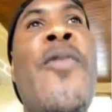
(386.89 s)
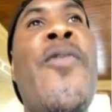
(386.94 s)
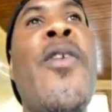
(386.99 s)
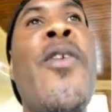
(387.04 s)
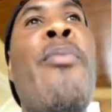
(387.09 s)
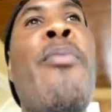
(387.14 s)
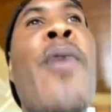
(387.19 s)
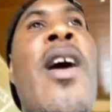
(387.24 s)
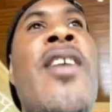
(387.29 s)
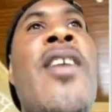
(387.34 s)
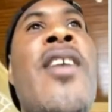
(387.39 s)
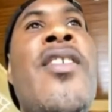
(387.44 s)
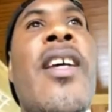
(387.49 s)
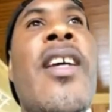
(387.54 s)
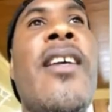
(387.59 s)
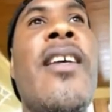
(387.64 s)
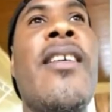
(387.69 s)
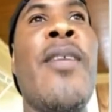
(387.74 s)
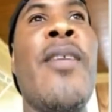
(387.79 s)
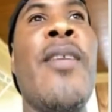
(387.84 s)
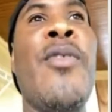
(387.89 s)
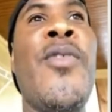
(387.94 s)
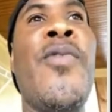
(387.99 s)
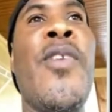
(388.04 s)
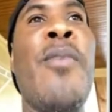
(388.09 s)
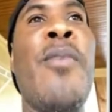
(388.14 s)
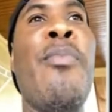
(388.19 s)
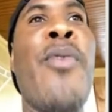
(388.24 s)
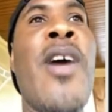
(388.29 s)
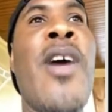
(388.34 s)
fun project. It was a
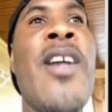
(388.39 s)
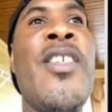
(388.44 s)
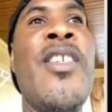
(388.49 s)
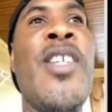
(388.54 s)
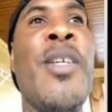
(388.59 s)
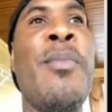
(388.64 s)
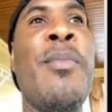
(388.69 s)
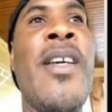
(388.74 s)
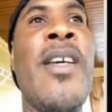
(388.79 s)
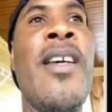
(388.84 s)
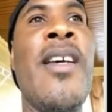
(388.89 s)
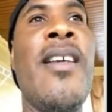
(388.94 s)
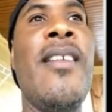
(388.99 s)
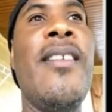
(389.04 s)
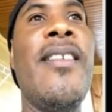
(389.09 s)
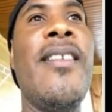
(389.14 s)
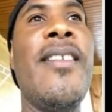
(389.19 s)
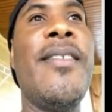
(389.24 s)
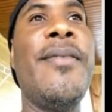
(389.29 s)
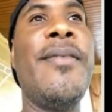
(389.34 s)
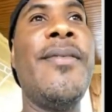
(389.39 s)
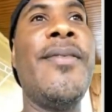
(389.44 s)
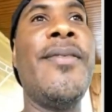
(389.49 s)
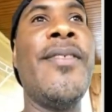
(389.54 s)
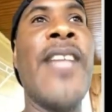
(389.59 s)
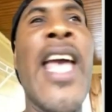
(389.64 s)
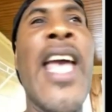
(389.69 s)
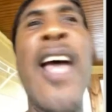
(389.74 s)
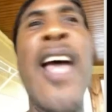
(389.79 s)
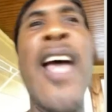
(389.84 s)
fun project, man.
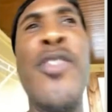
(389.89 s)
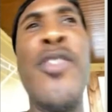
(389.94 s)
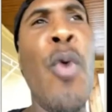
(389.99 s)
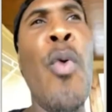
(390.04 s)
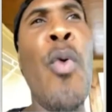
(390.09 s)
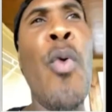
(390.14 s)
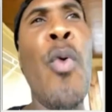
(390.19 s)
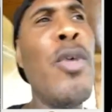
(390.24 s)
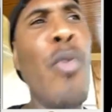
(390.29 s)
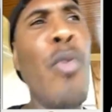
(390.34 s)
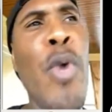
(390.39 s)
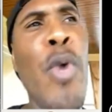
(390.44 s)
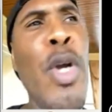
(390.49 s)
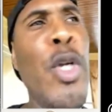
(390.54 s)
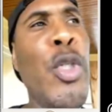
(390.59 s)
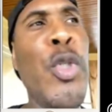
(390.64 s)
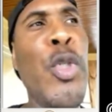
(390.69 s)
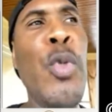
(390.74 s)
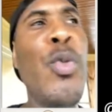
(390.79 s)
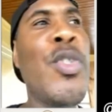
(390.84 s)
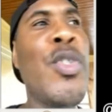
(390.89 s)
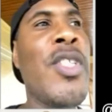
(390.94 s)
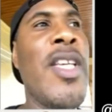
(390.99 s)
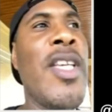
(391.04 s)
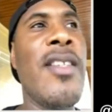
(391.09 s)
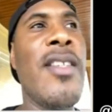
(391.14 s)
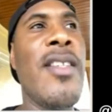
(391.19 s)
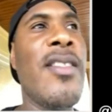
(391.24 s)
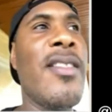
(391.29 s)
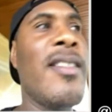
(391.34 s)
Yeah, so one or two
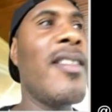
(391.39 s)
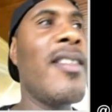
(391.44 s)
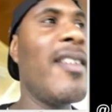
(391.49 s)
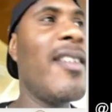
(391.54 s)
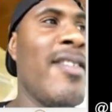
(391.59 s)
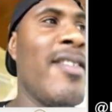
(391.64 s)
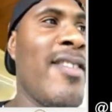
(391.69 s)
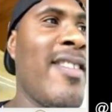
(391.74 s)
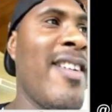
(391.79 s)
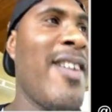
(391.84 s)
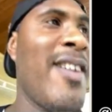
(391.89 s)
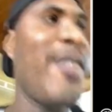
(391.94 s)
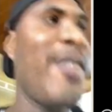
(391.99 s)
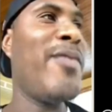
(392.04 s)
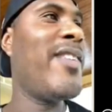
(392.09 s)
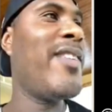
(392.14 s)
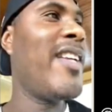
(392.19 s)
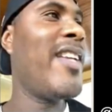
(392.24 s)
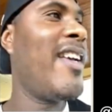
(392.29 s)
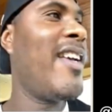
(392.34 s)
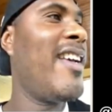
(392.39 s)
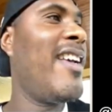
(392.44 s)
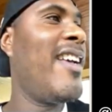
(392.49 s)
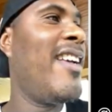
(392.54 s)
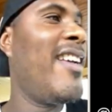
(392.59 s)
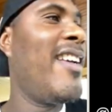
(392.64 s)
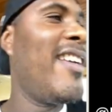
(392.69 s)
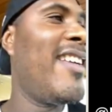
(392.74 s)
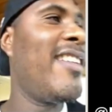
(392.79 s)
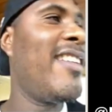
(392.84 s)
skits and stuff.
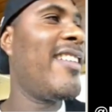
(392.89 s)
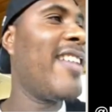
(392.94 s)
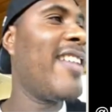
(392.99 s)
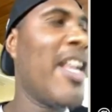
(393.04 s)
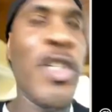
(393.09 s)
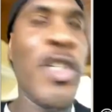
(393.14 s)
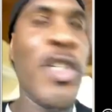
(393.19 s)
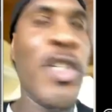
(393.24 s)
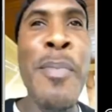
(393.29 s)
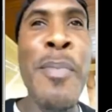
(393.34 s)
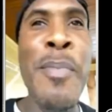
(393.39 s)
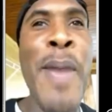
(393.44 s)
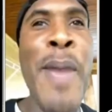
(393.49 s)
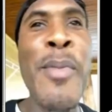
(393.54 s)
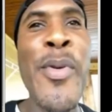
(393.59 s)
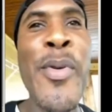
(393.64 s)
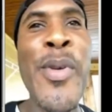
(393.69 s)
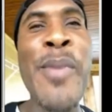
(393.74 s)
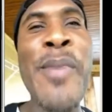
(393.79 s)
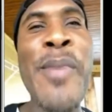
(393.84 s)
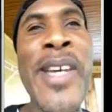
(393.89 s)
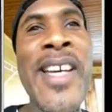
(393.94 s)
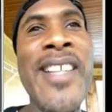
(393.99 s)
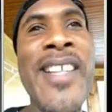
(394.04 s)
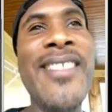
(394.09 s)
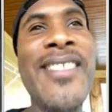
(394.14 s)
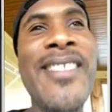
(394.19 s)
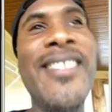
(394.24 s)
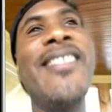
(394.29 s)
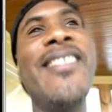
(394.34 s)
That's a good memory,
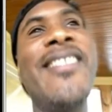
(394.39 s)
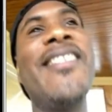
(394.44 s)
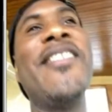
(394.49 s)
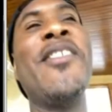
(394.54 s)
man. Good